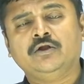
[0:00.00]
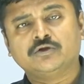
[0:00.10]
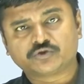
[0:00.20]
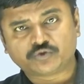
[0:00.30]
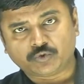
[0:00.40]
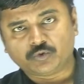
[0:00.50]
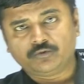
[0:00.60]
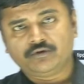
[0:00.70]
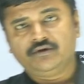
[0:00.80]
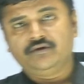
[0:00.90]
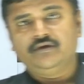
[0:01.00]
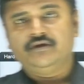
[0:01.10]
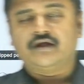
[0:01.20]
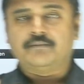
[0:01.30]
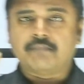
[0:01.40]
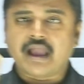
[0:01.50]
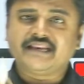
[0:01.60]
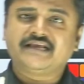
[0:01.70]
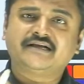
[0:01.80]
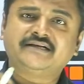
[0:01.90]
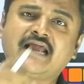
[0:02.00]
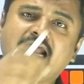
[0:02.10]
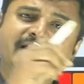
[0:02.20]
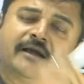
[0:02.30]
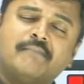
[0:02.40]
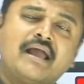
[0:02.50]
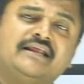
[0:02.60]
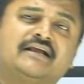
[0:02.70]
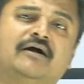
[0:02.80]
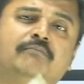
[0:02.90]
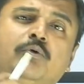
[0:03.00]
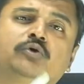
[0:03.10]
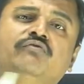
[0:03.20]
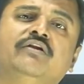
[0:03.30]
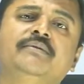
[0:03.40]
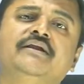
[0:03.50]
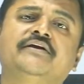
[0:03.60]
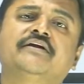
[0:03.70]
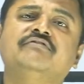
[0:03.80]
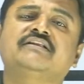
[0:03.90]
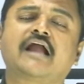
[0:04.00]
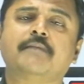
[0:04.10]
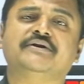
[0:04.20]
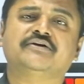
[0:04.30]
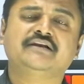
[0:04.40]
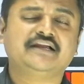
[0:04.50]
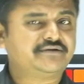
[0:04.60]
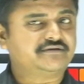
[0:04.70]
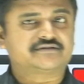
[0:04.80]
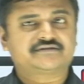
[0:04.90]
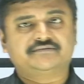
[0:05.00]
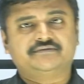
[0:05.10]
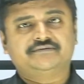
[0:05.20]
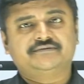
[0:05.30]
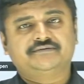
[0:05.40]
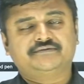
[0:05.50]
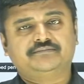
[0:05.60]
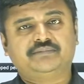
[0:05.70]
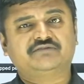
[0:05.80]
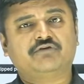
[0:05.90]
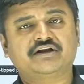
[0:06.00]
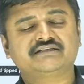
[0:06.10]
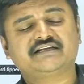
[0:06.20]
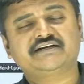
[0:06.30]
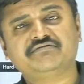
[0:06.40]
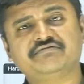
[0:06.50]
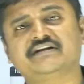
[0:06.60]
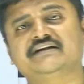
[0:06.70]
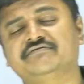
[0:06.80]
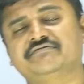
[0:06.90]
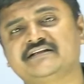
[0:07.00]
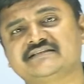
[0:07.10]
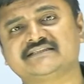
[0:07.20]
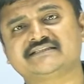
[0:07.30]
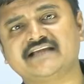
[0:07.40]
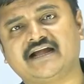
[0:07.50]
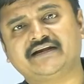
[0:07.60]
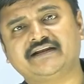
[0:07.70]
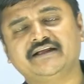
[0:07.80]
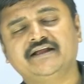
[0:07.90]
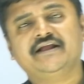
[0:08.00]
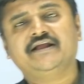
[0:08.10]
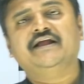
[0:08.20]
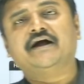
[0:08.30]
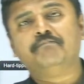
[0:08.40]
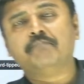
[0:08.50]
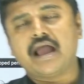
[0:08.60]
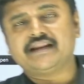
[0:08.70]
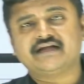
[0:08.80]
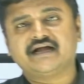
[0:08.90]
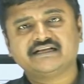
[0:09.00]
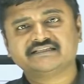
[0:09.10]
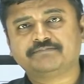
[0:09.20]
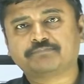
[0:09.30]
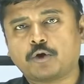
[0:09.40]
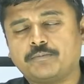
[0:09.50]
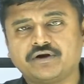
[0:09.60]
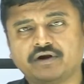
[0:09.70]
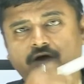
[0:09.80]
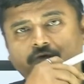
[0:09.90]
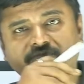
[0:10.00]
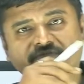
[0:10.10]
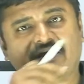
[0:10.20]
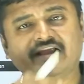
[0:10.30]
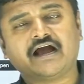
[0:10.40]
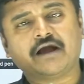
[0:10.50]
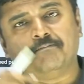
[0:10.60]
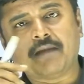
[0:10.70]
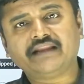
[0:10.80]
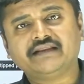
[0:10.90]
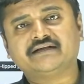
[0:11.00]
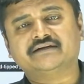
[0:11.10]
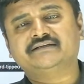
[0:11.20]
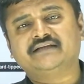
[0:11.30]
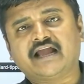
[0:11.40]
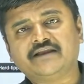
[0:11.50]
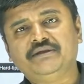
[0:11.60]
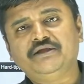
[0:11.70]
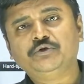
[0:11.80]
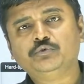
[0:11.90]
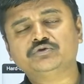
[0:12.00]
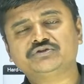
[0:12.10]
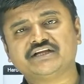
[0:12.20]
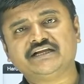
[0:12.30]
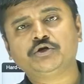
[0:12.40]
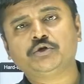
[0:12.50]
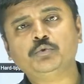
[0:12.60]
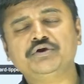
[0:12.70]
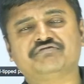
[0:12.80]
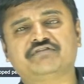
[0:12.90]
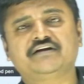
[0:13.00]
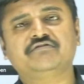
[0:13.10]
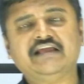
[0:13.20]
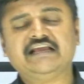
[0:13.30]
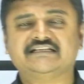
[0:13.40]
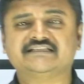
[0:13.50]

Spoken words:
So American and America both will be written with capital letters. But what is the difference? Difference is that America is a proper noun while American can be used in two different ways.